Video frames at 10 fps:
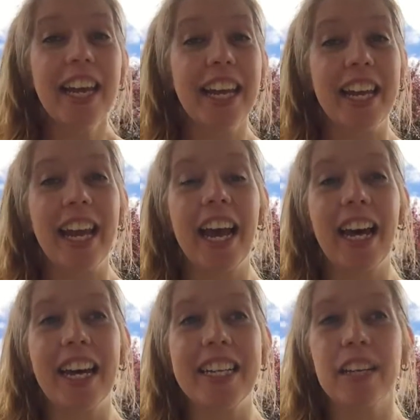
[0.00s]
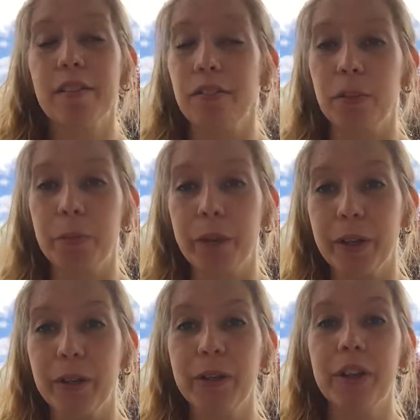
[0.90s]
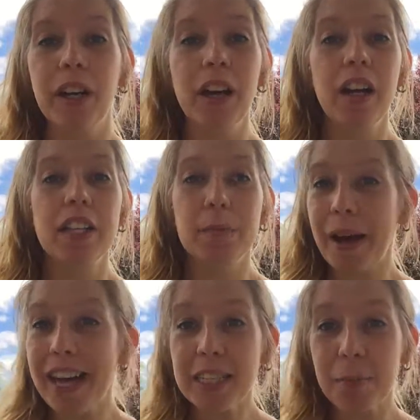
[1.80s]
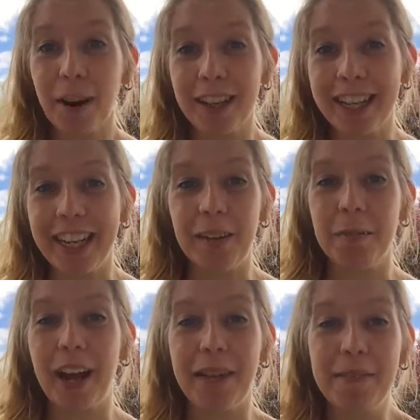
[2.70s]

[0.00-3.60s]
He has a full blown spaz party in my